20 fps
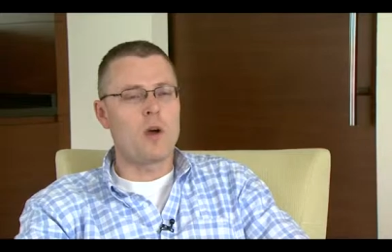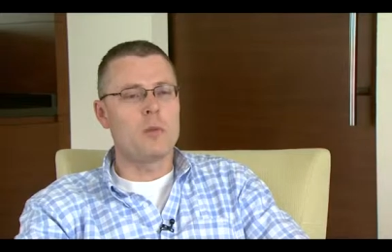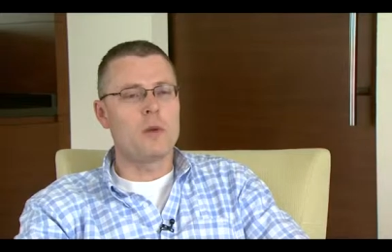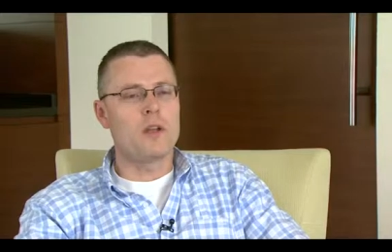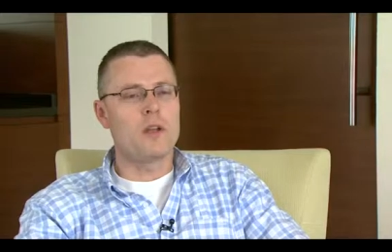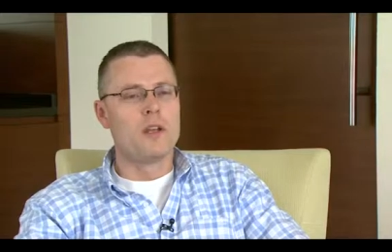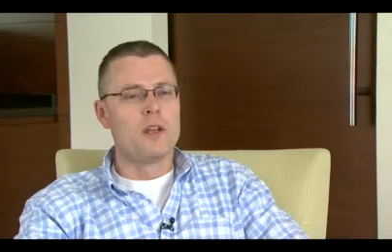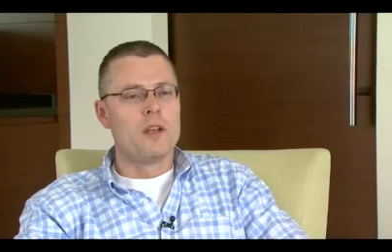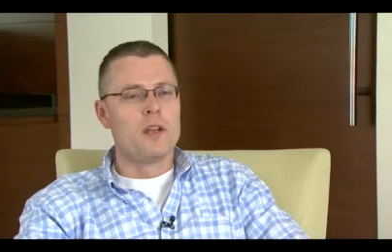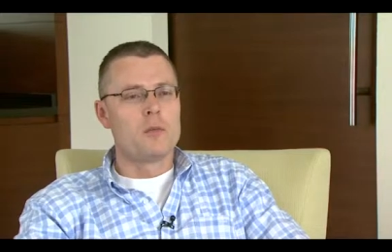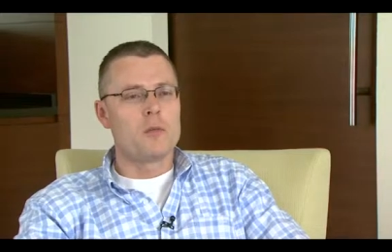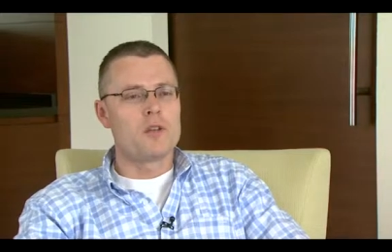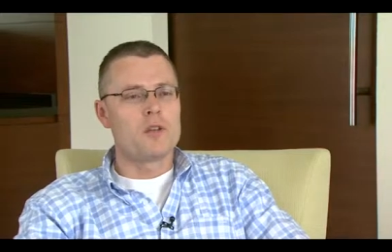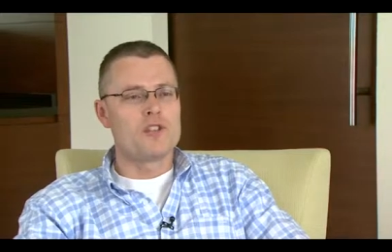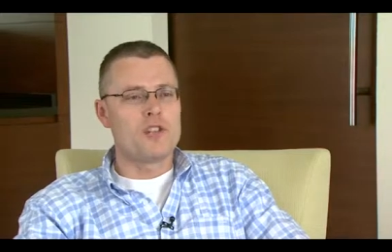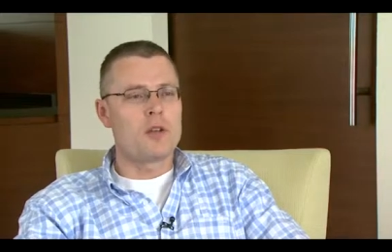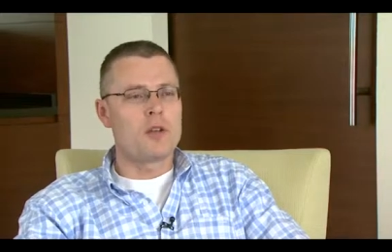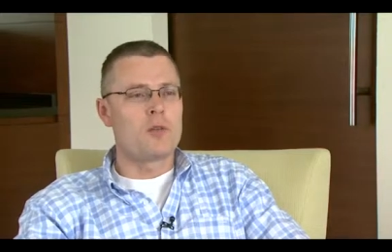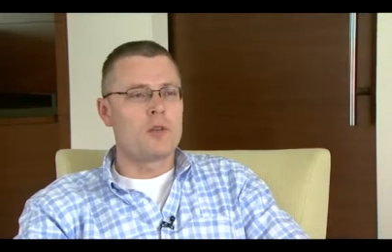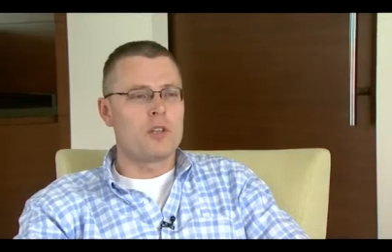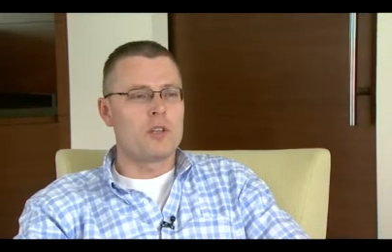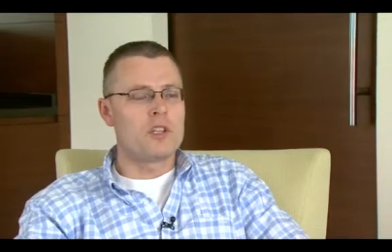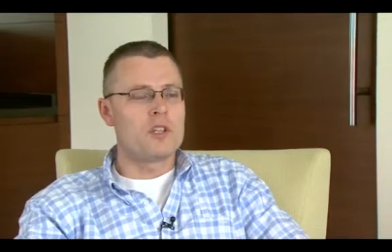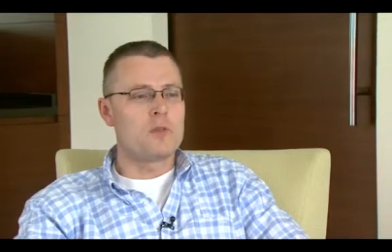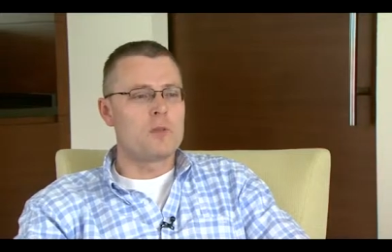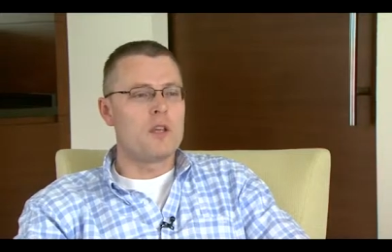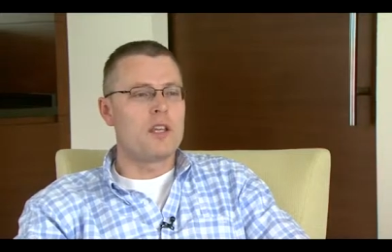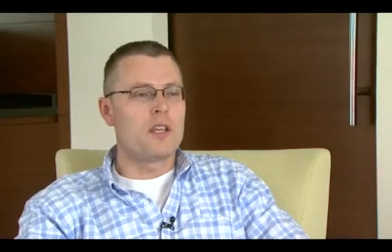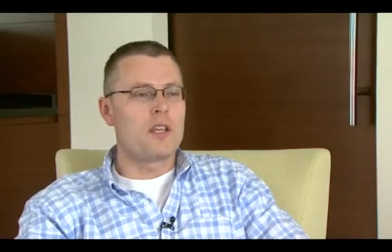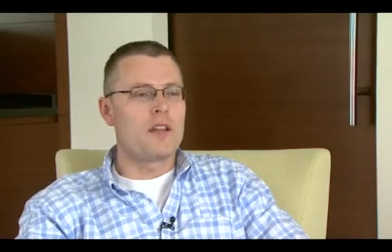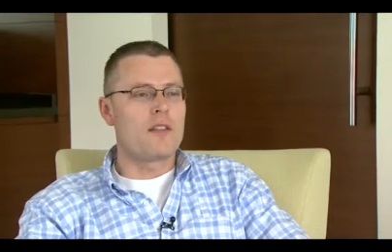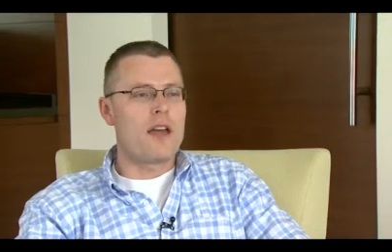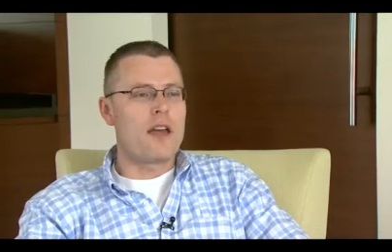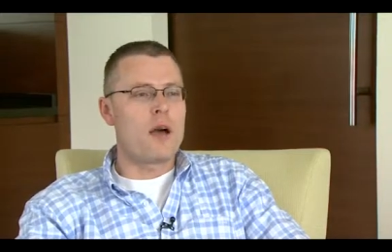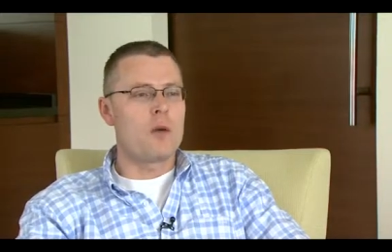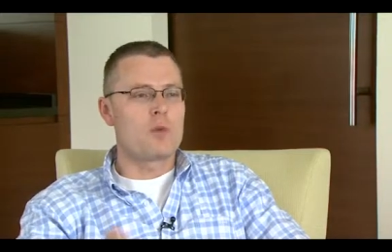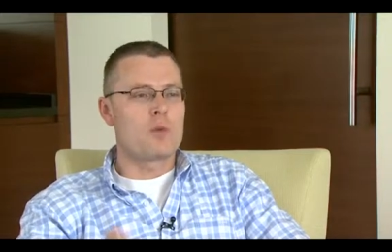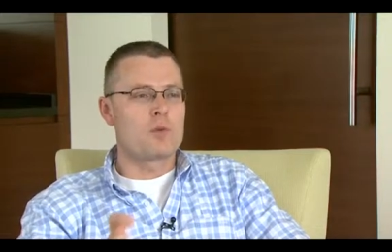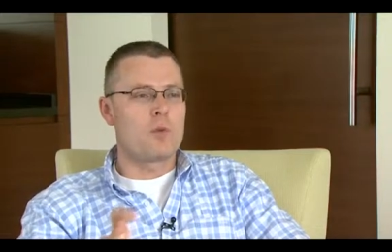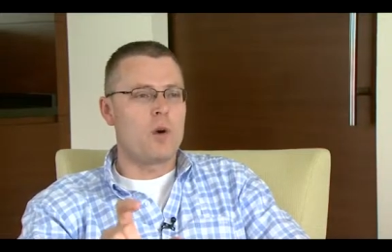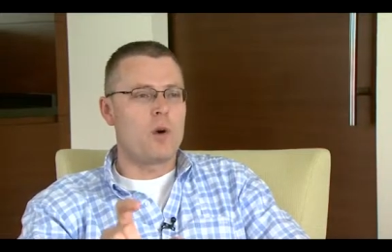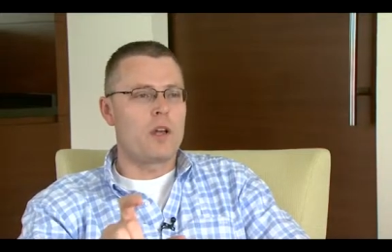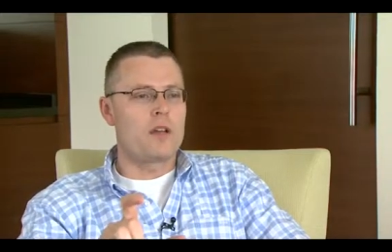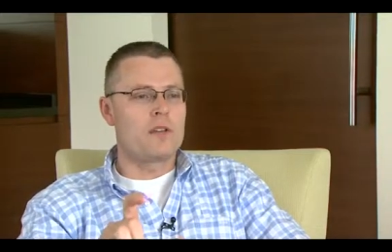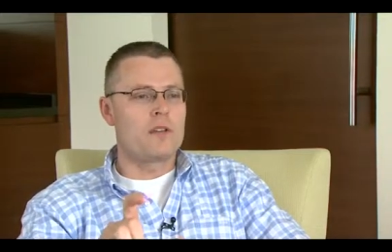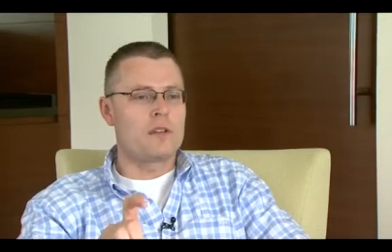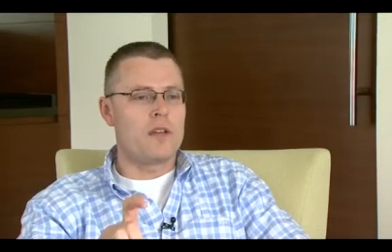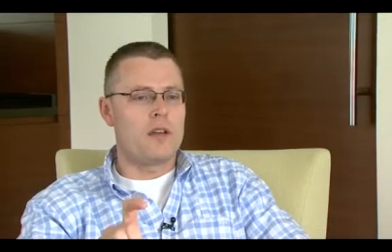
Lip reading: But generally speaking, that was what